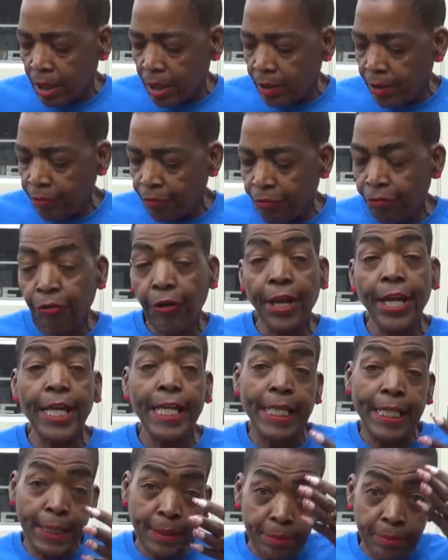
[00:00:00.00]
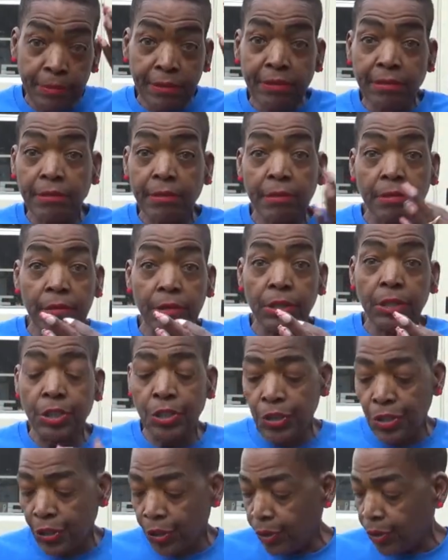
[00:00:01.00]
frames you
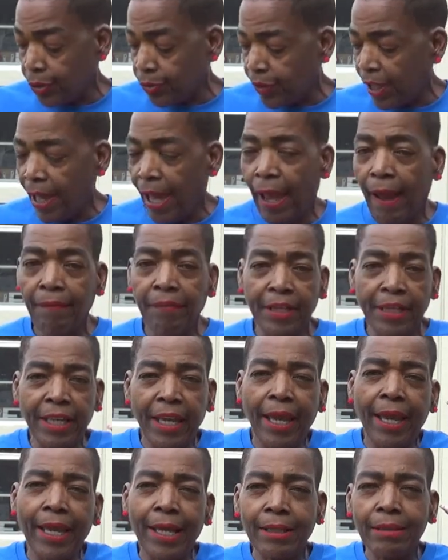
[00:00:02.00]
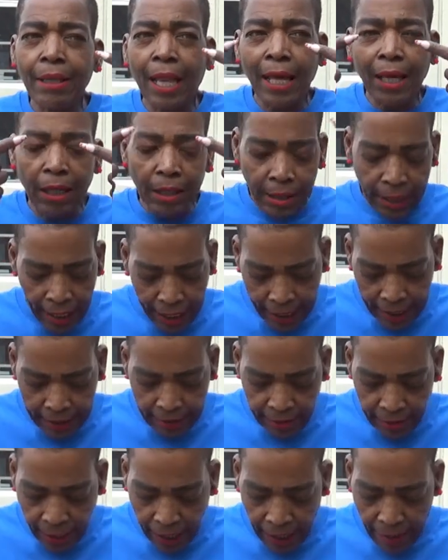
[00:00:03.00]
know they have a cat like a cat
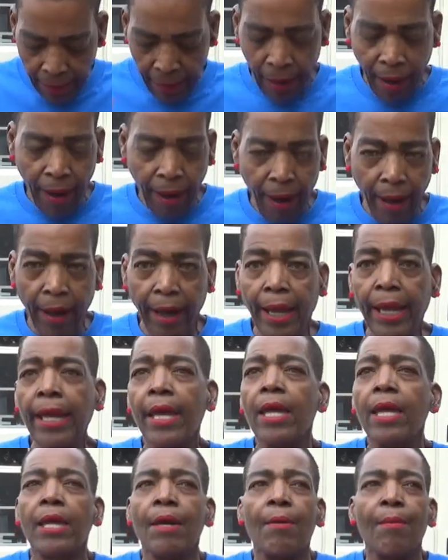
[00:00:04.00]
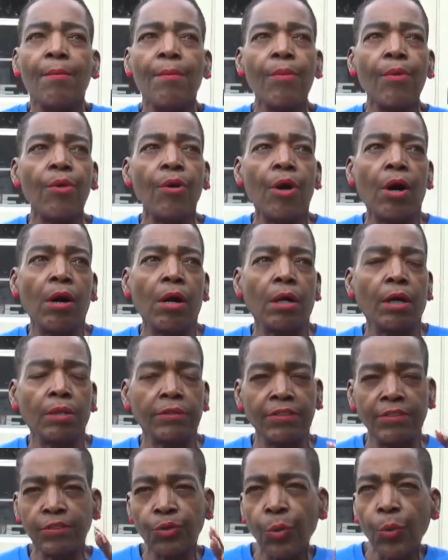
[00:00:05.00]
type eye uh, a
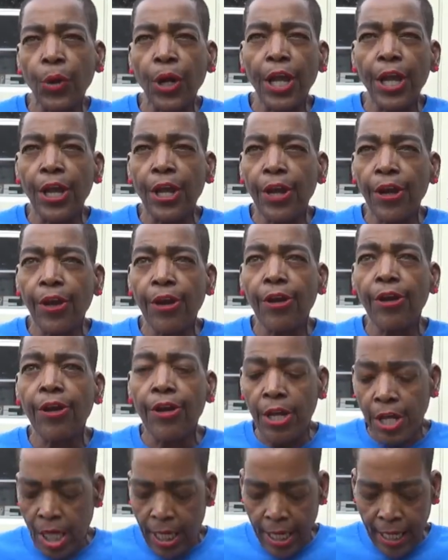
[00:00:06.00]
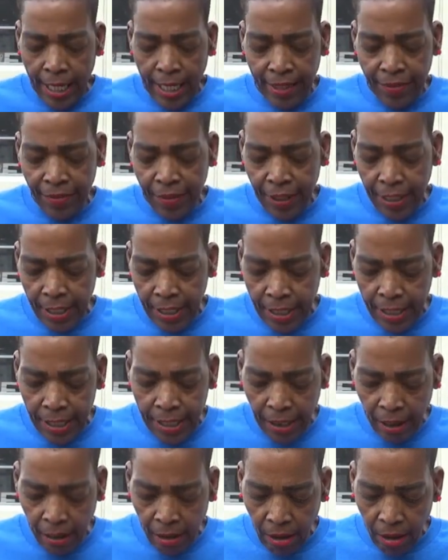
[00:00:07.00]
square and then
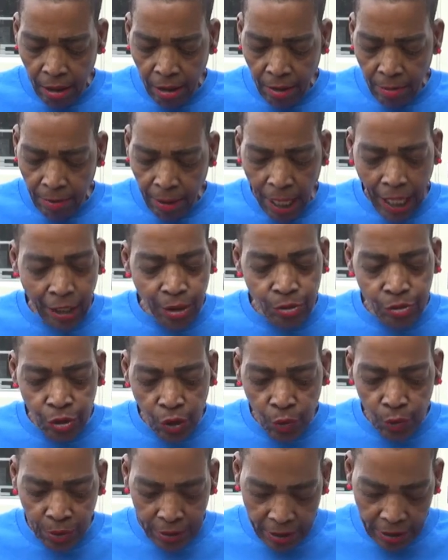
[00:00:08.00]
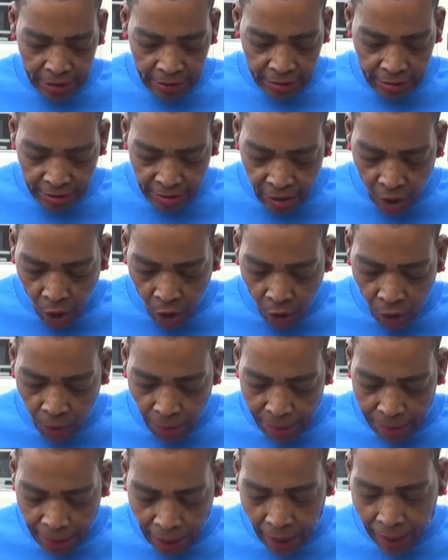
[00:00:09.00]
um, I don't know what this is called
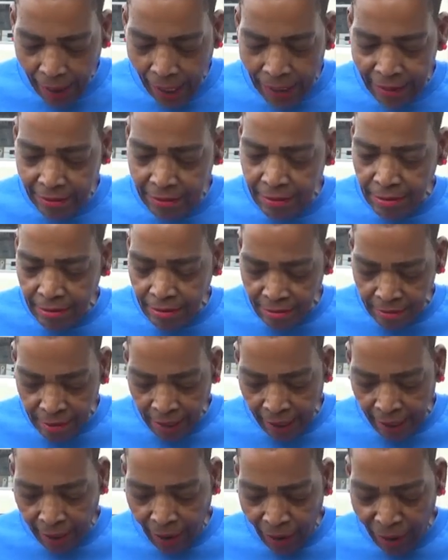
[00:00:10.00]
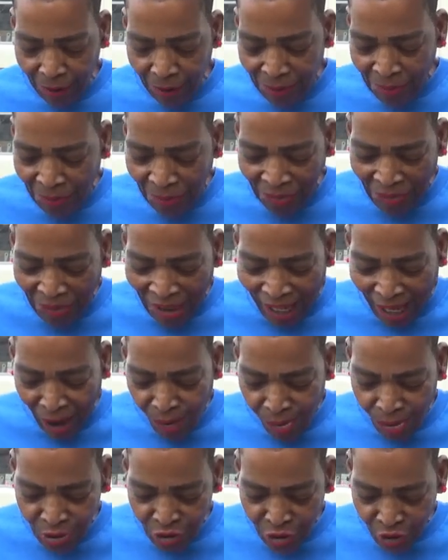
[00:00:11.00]
but I like this style I
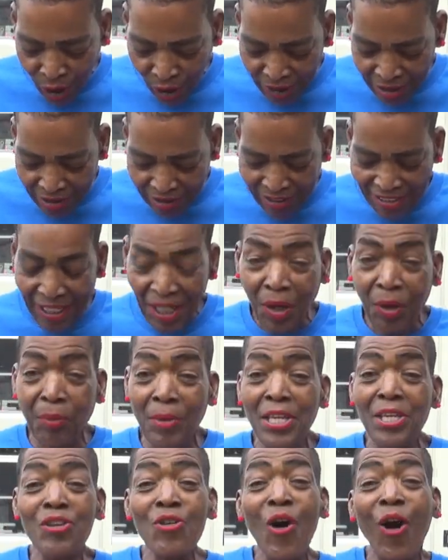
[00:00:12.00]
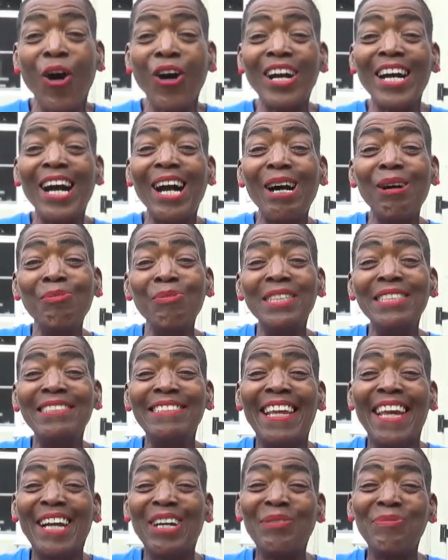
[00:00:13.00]
want you all to tell me. You all comment
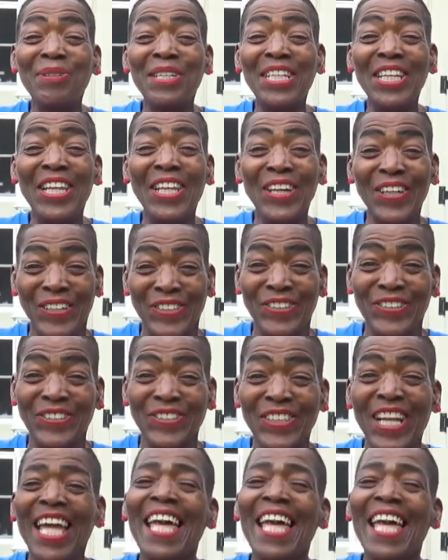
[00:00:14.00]
down below